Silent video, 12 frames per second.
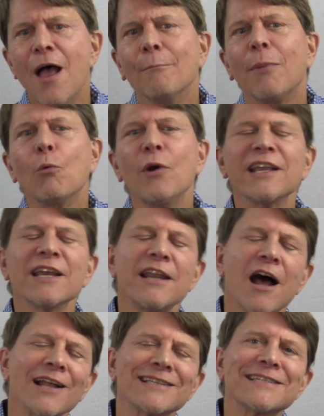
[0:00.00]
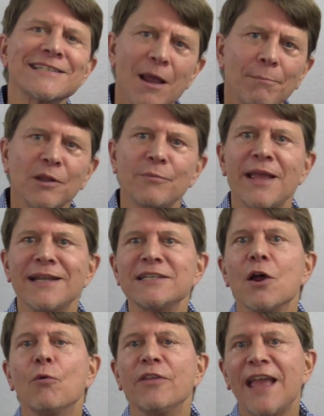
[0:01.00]
But we cannot
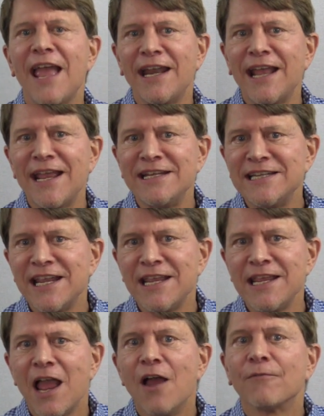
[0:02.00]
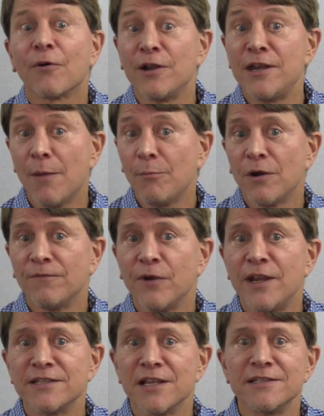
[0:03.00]
supplement with NAD for a number of
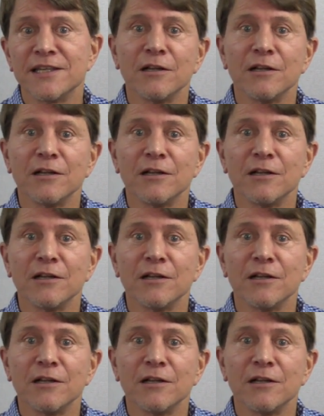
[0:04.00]
reasons,